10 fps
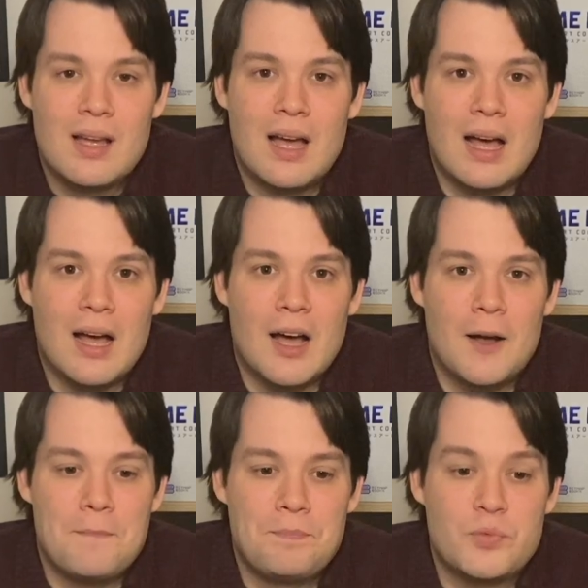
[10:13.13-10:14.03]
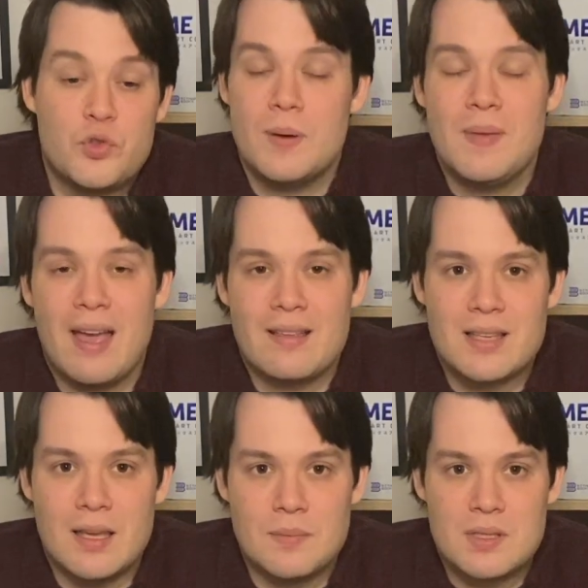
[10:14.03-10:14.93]
Dreamcast
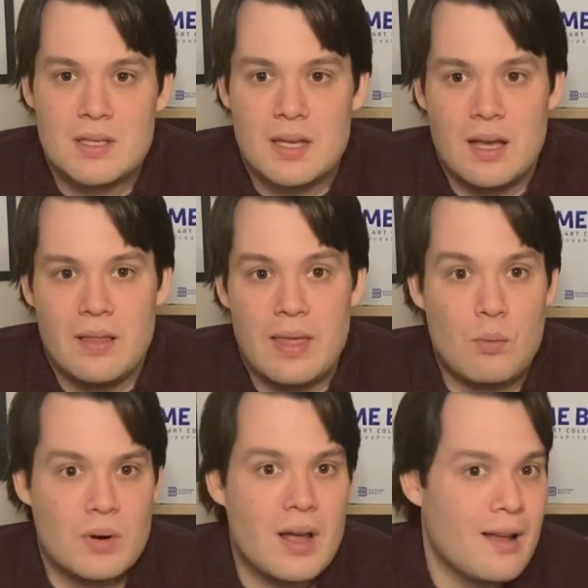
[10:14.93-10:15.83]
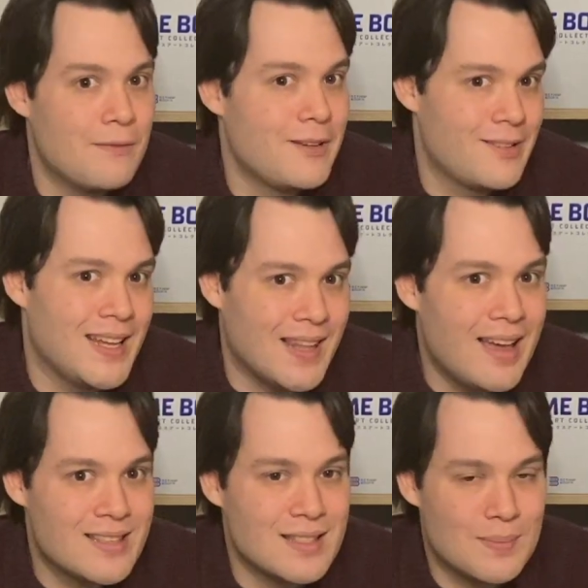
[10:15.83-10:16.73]
games that were not officially
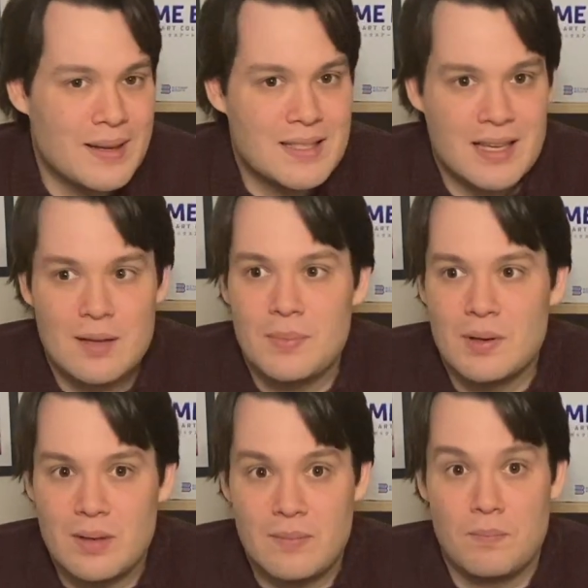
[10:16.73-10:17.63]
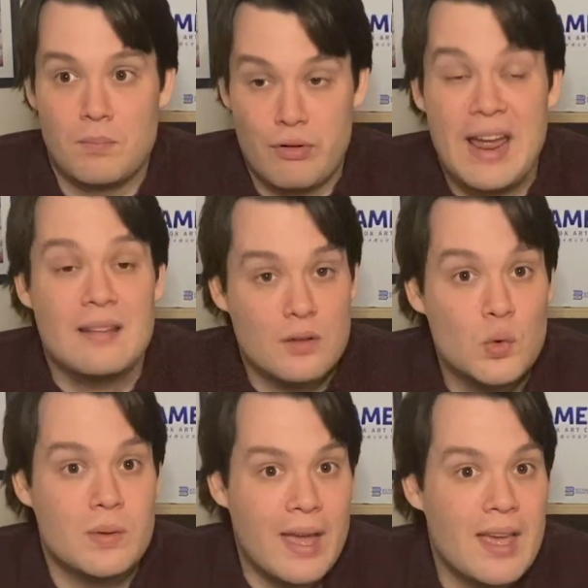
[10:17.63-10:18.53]
licensed by Sega, but brand new
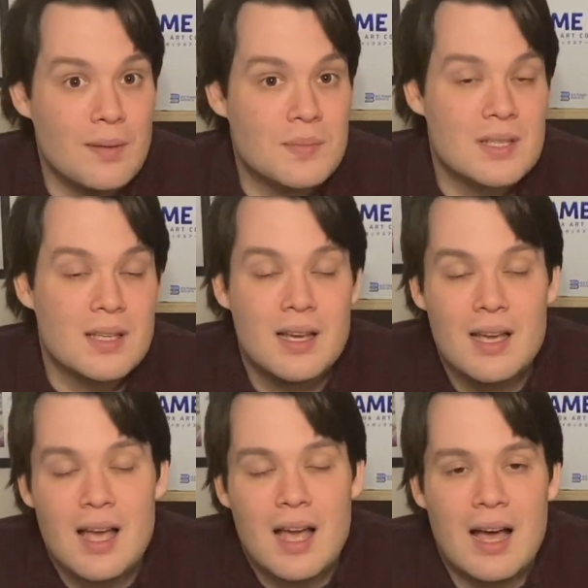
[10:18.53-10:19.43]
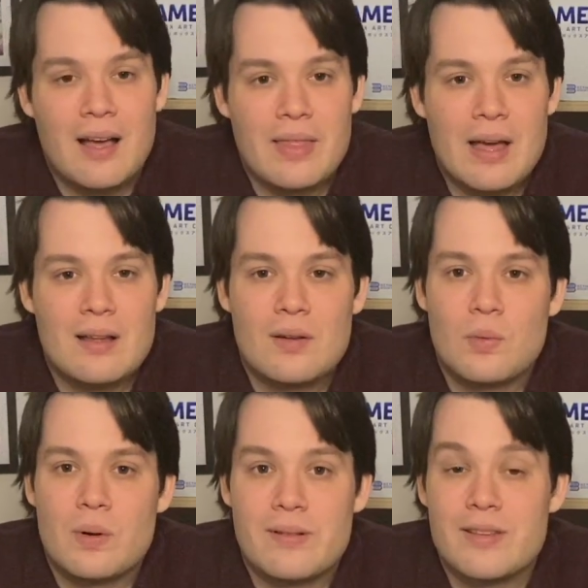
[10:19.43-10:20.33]
games that
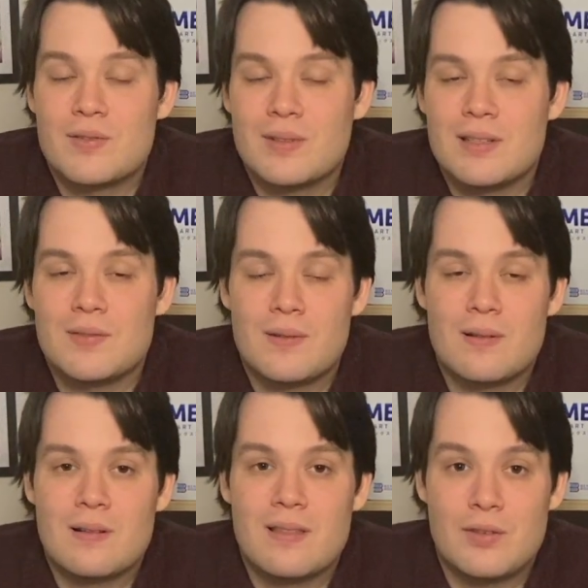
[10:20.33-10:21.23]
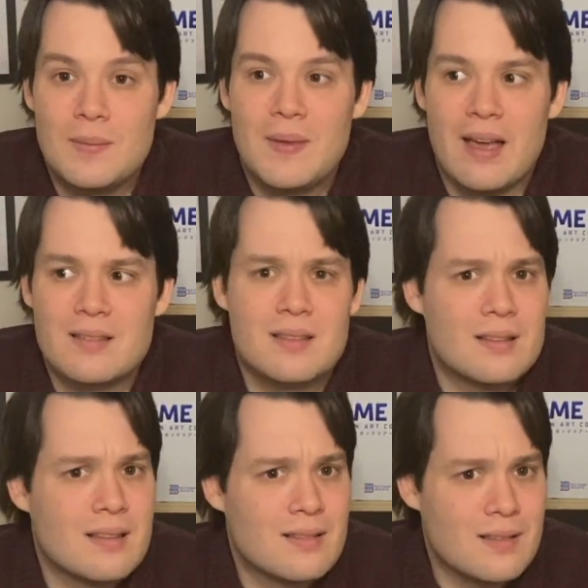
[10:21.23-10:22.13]
were just released for the
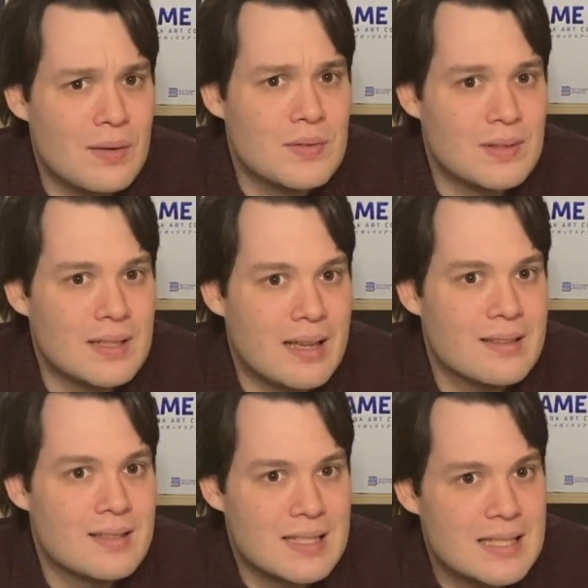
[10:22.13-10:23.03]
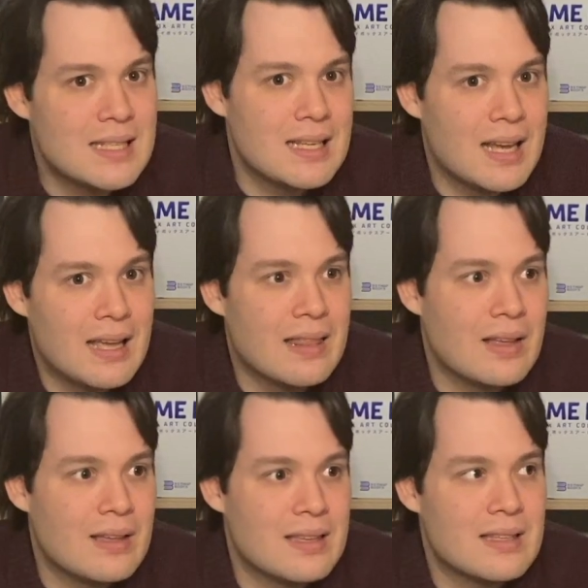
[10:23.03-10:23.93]
Dreamcast. So that was really nice to see, and
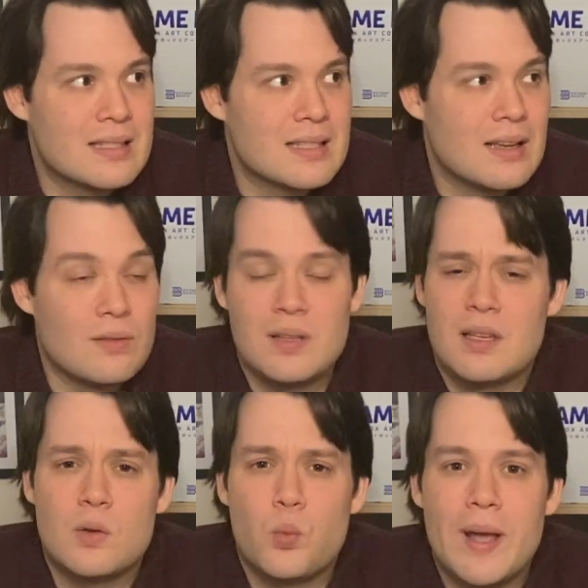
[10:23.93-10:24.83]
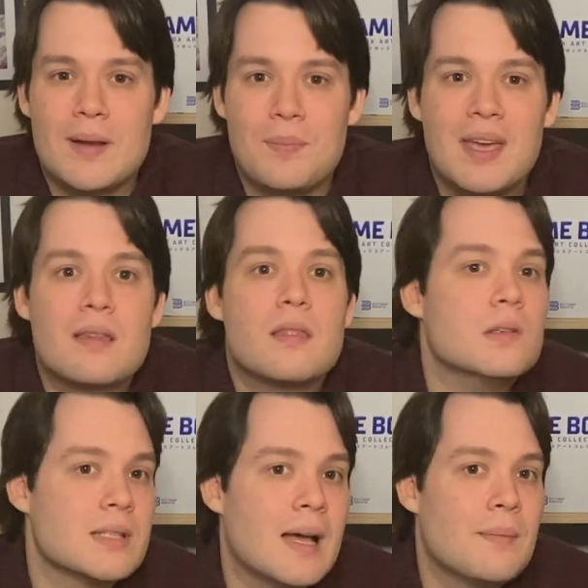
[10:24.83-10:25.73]
that is a really good way to pick
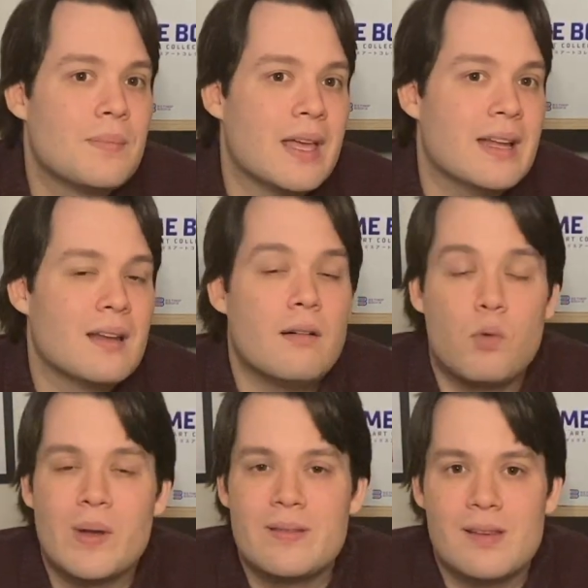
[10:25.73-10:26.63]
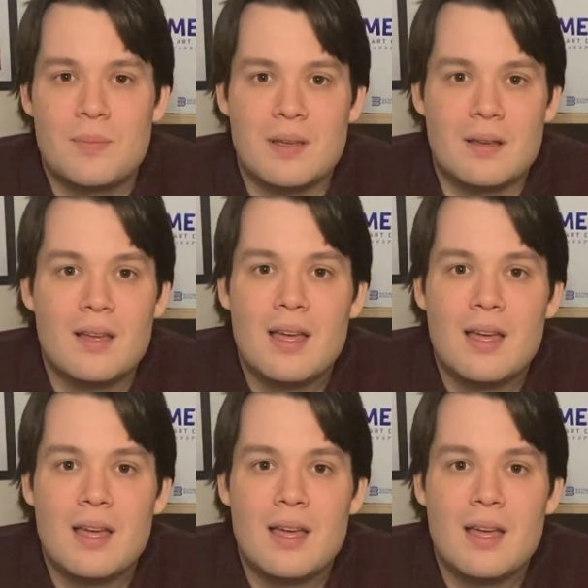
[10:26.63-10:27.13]
those up and avoid shipping